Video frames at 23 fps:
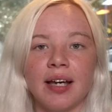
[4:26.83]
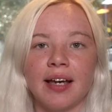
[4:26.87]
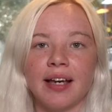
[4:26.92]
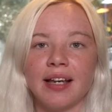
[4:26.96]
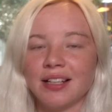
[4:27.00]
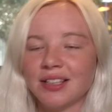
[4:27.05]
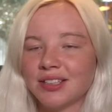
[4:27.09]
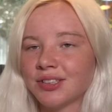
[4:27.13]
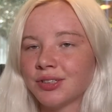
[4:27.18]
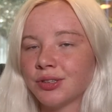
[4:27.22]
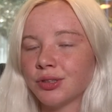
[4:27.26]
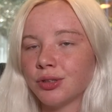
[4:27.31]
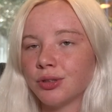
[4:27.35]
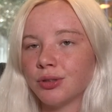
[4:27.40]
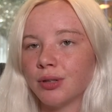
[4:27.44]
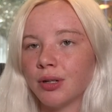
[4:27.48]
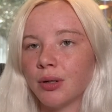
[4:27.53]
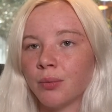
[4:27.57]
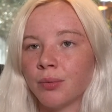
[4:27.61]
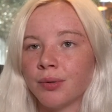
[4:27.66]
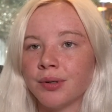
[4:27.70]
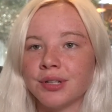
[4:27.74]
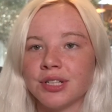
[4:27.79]
he
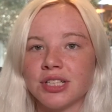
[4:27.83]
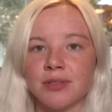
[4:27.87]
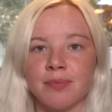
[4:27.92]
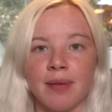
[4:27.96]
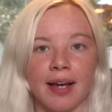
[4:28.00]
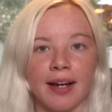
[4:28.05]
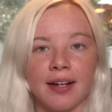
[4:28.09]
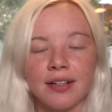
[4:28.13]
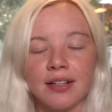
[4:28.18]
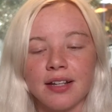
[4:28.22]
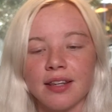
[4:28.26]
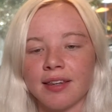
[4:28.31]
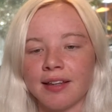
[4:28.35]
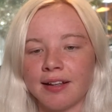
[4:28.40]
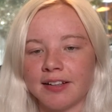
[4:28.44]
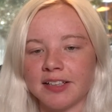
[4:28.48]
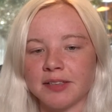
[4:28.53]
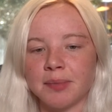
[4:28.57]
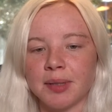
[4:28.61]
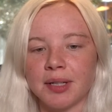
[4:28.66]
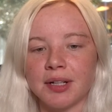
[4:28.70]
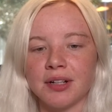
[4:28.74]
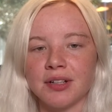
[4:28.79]
still would smack into
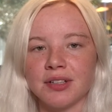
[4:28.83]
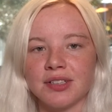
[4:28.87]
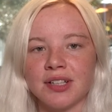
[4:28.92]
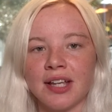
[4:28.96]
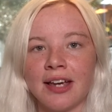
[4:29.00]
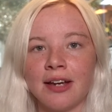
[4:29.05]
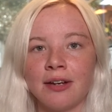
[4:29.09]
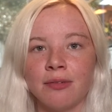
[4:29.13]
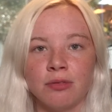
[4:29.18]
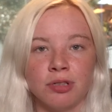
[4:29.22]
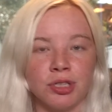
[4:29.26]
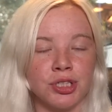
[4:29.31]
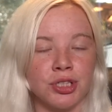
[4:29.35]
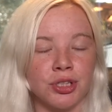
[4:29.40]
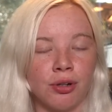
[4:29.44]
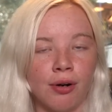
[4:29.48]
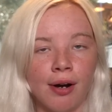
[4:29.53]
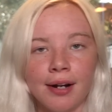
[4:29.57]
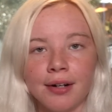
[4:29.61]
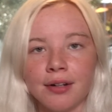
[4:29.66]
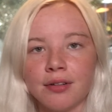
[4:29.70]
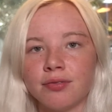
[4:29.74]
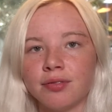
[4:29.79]
things because he was
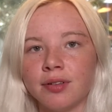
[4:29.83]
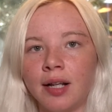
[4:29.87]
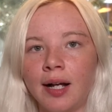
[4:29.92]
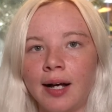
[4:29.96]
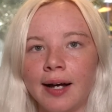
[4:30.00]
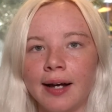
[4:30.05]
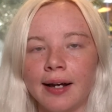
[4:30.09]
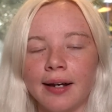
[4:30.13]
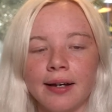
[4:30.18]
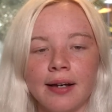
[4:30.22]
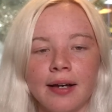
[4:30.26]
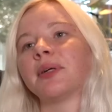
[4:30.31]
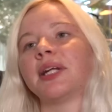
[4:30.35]
trying to fly,